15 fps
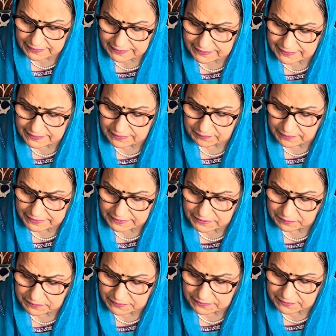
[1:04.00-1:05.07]
is
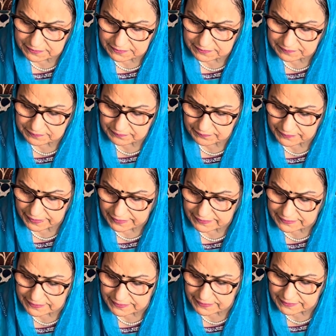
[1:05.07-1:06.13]
emancipated. Nanak
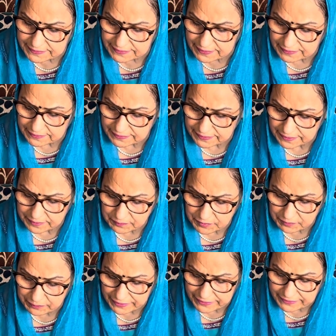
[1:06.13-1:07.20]
says, then the name
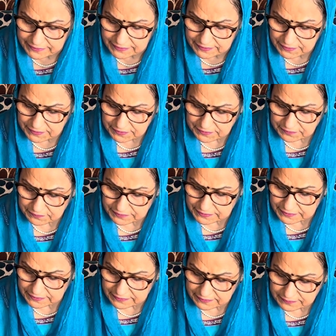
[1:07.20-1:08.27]
abides
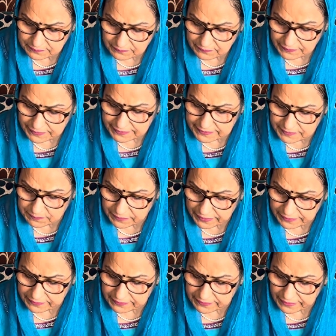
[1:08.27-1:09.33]
within his
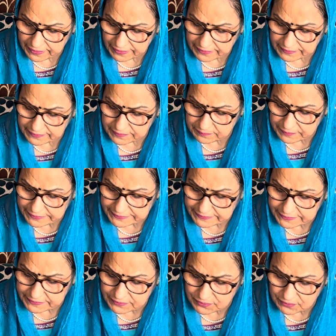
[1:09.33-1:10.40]
mind and he
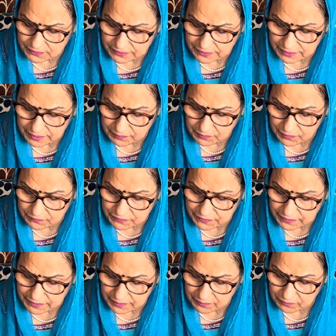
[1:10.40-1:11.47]
meditates on the name of the
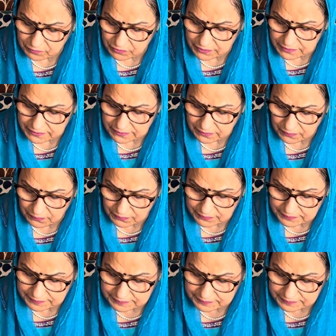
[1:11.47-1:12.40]
name worthy Lord.